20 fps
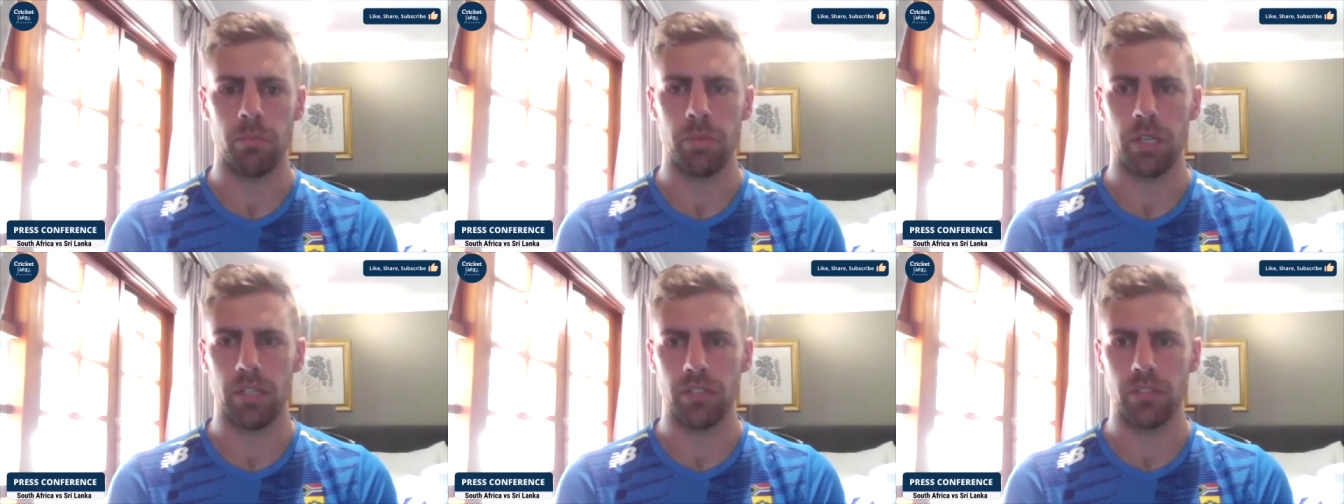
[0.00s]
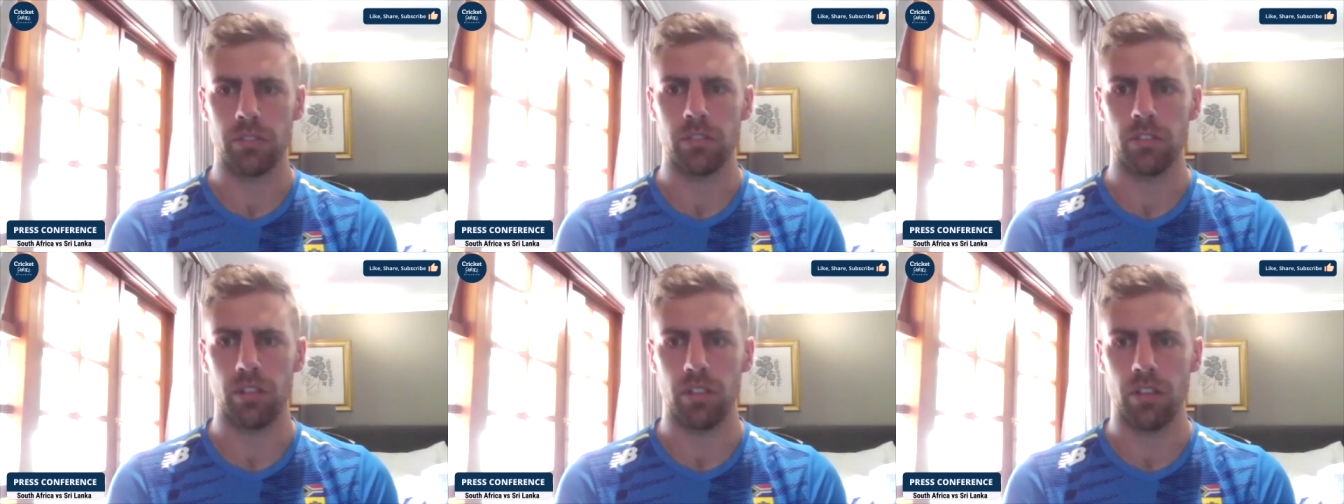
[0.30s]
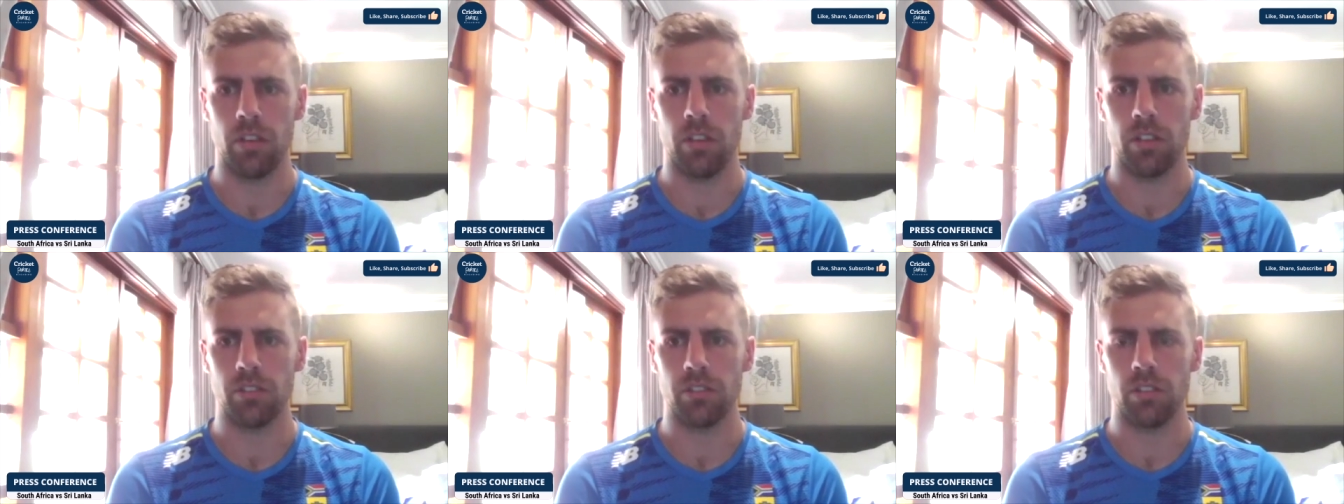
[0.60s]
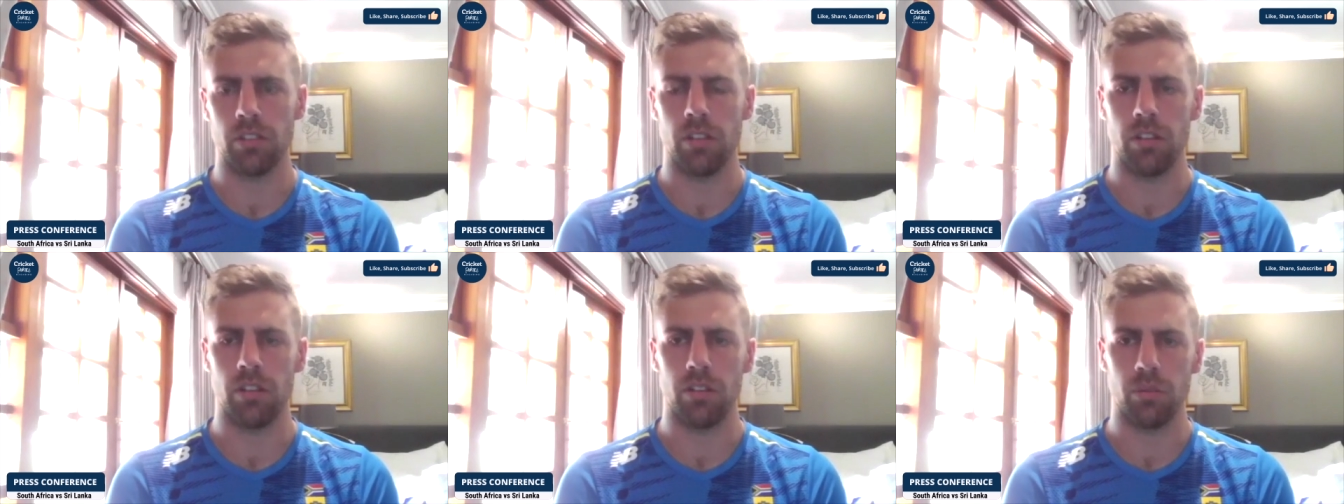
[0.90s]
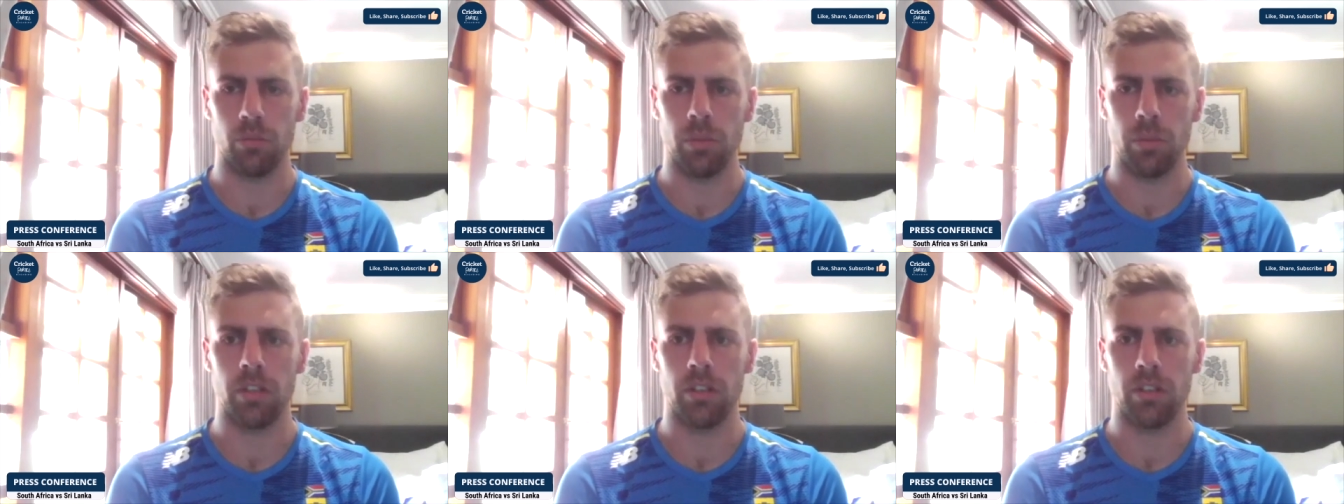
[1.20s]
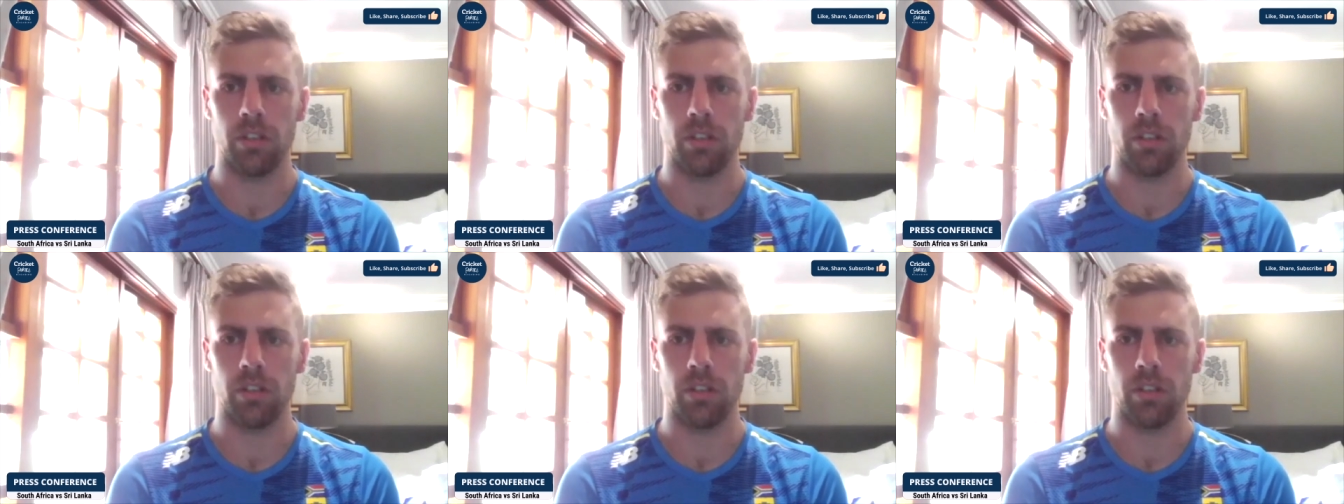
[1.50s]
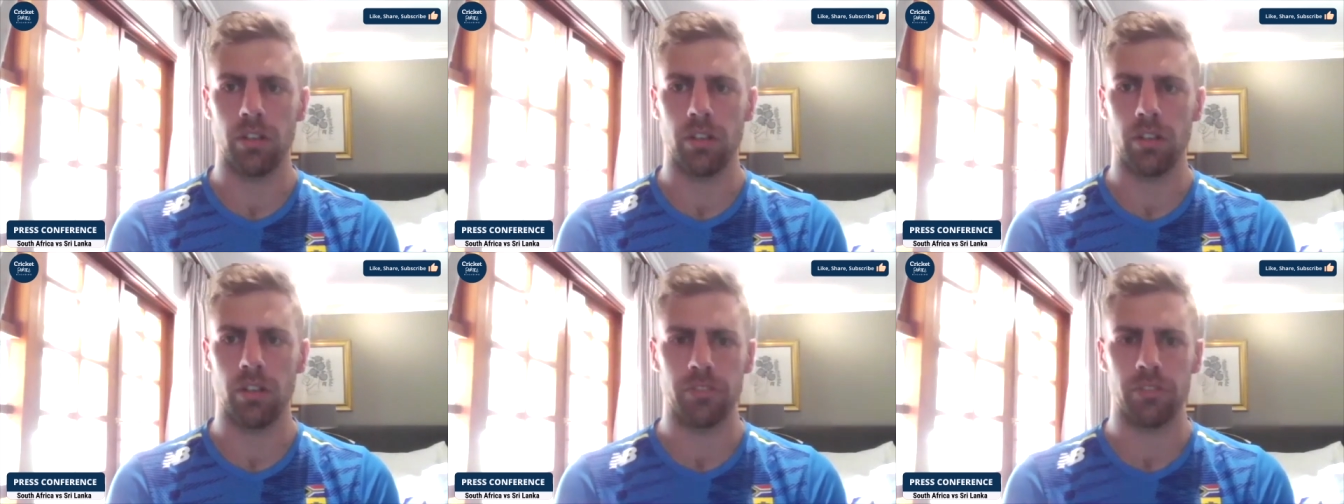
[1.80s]
it's going to ask a lot of, we're going to ask
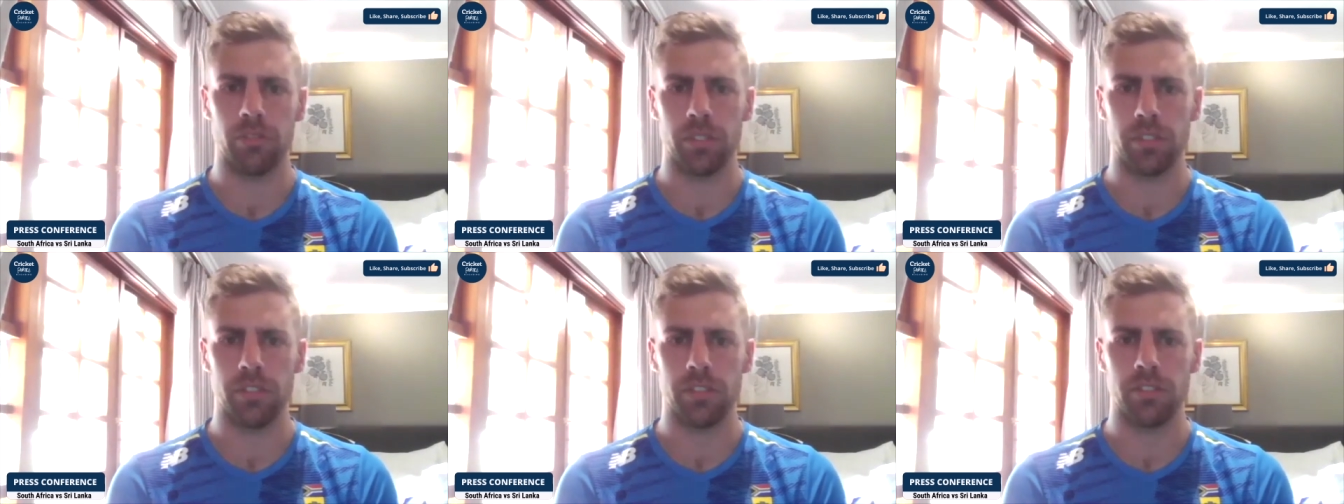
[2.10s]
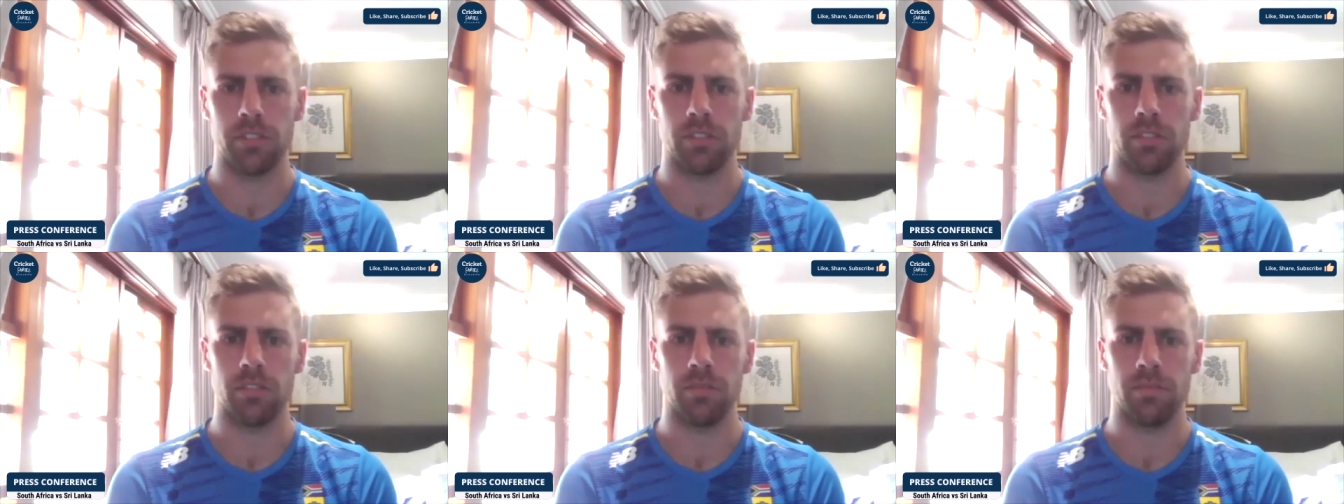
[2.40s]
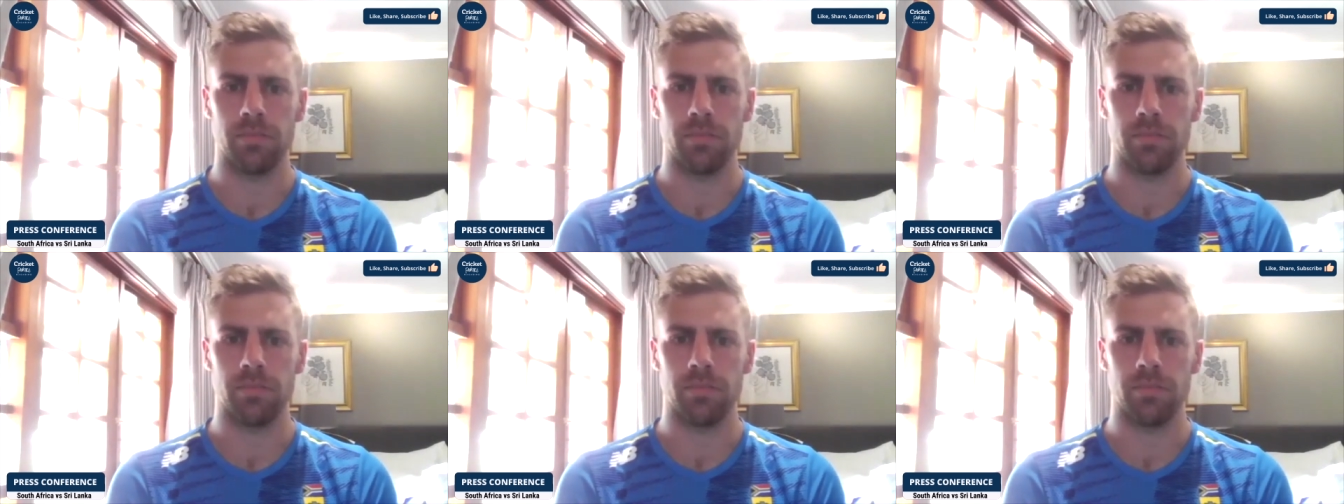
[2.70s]
a lot of questions.